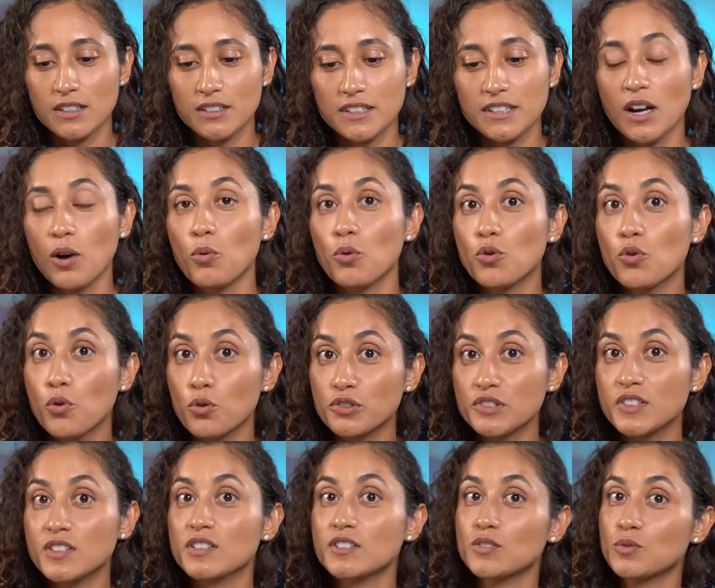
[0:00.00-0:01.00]
in our
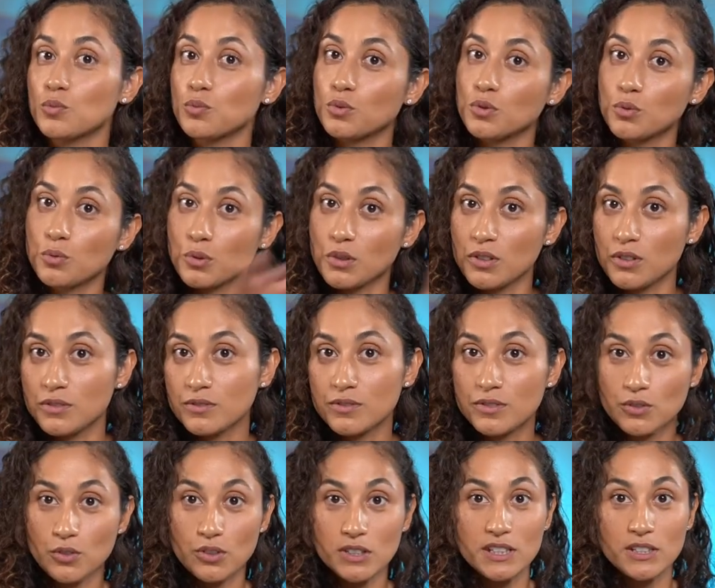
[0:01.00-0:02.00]
courses, we will
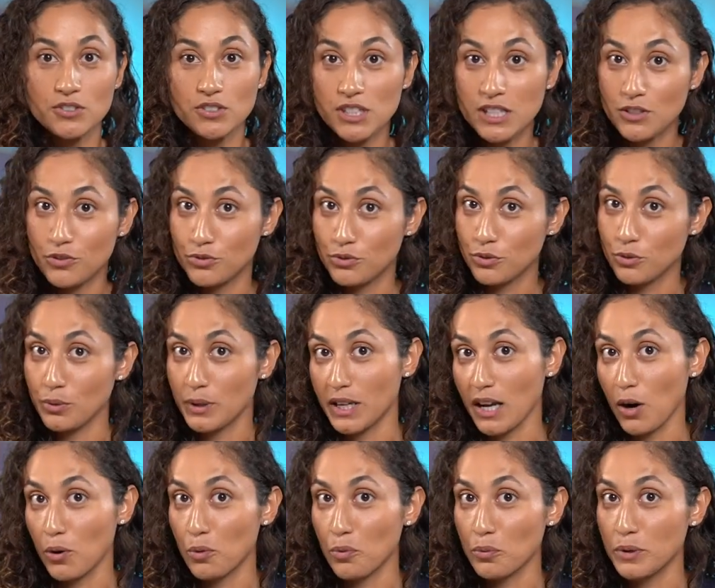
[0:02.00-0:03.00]
continue doing
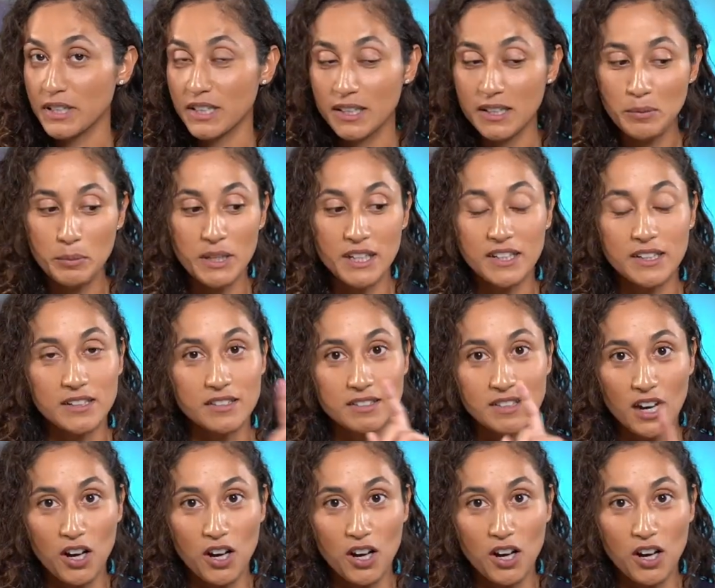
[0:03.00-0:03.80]
our weekly meetings.